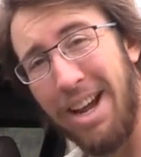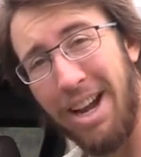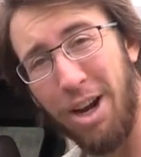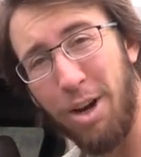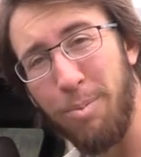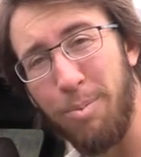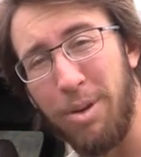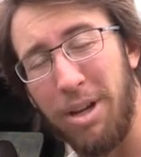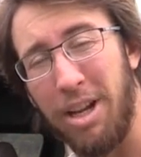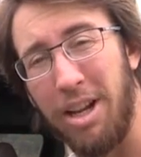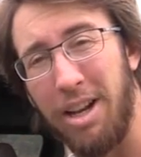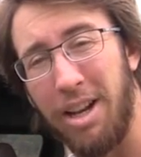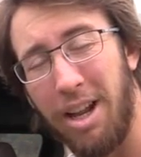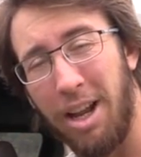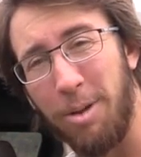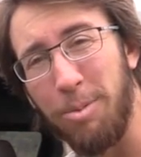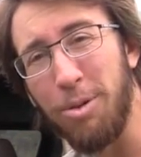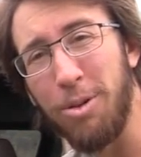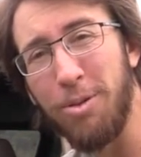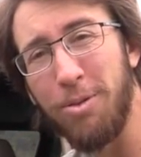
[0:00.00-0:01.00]
air being
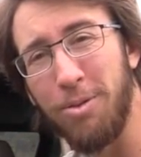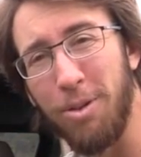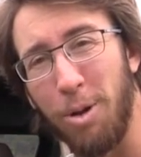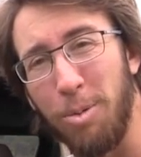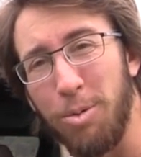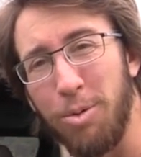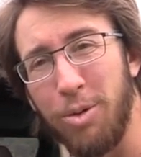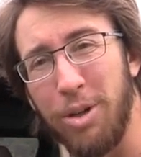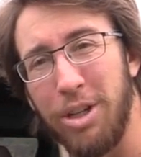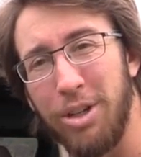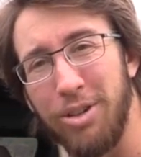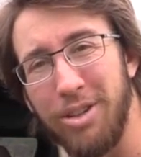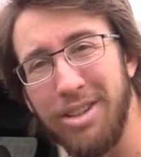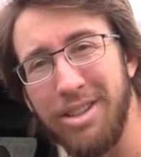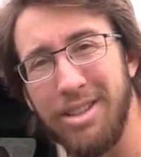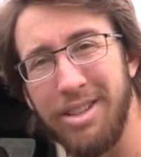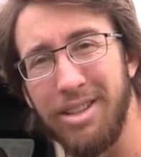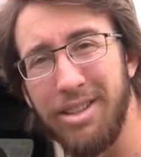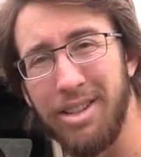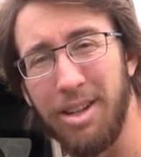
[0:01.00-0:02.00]
able to flow between you and the
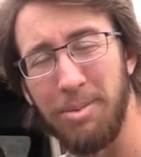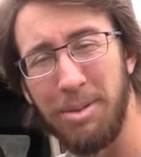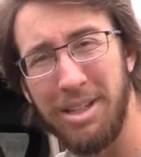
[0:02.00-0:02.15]
seat is gonna